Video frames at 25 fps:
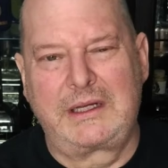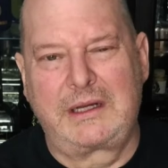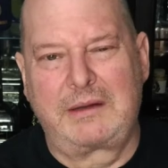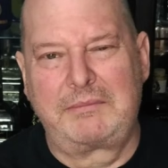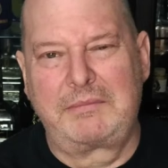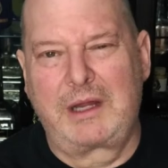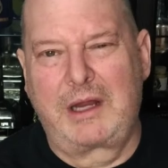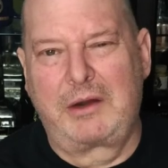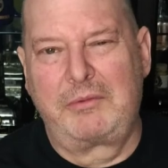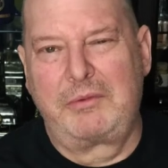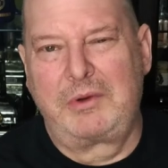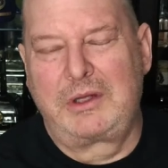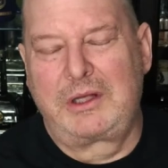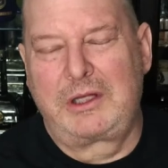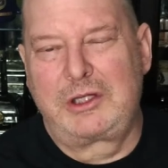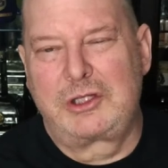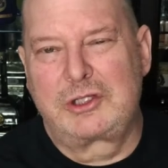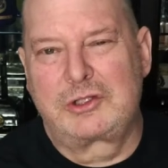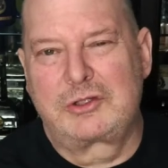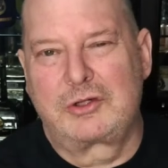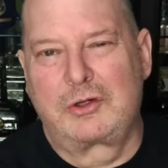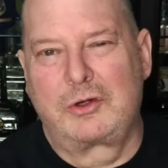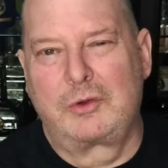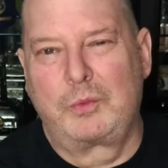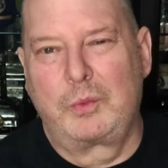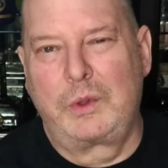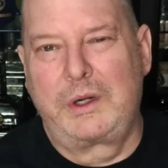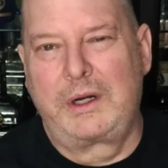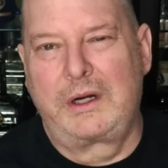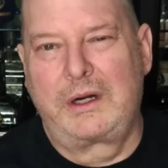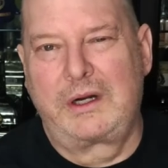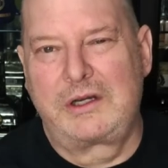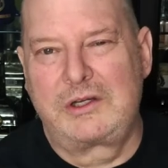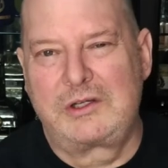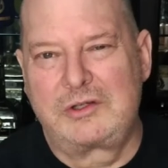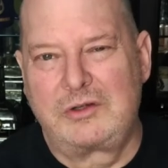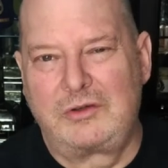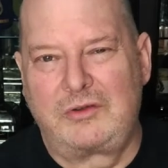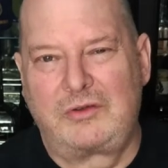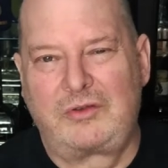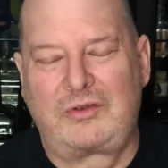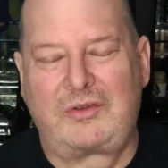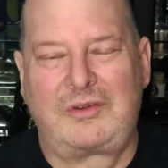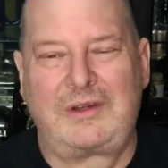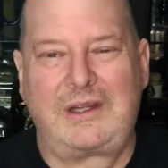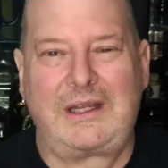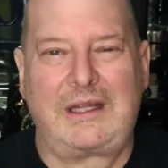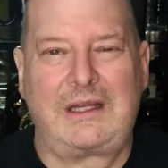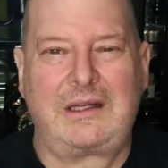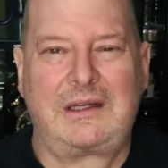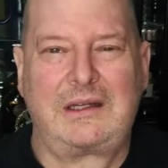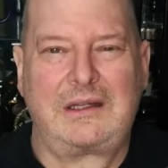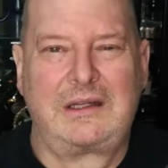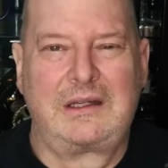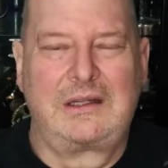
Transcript: I'm not really sure where I should sit.